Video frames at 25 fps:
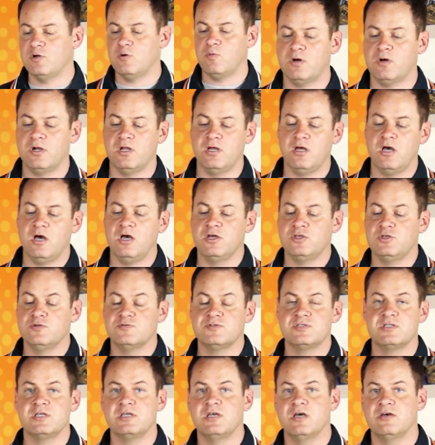want to
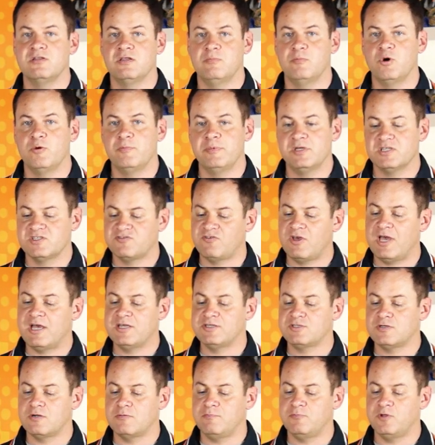use the Mobius
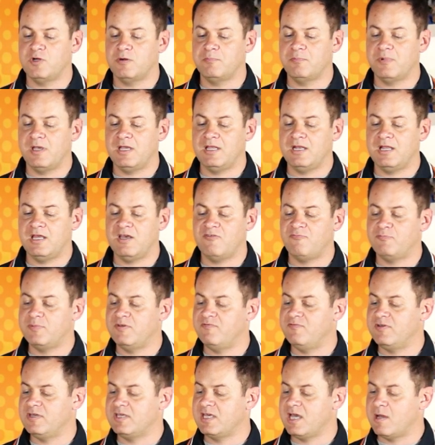as your main
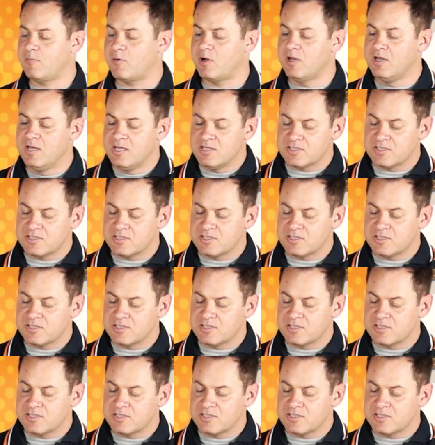FPV camera.